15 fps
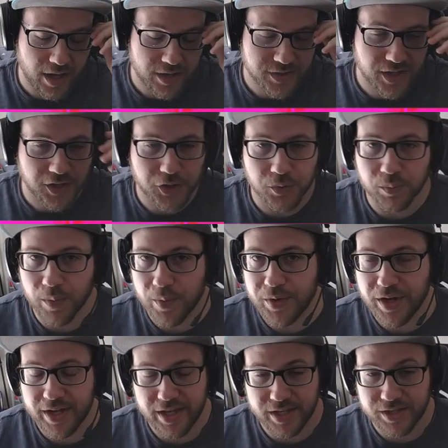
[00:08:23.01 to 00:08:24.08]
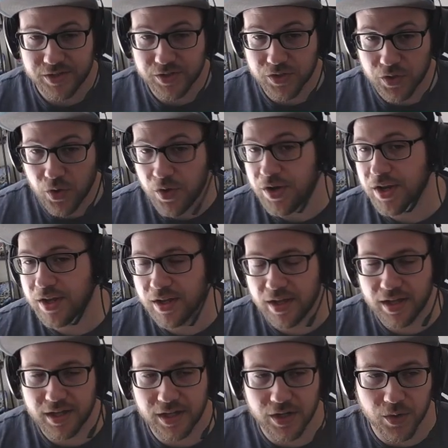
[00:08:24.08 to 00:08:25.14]
Dr. Rhoda is good.
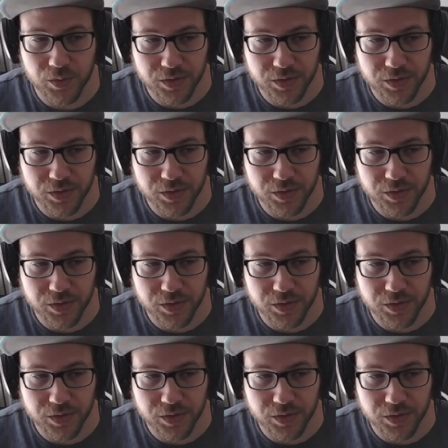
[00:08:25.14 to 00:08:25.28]
You know,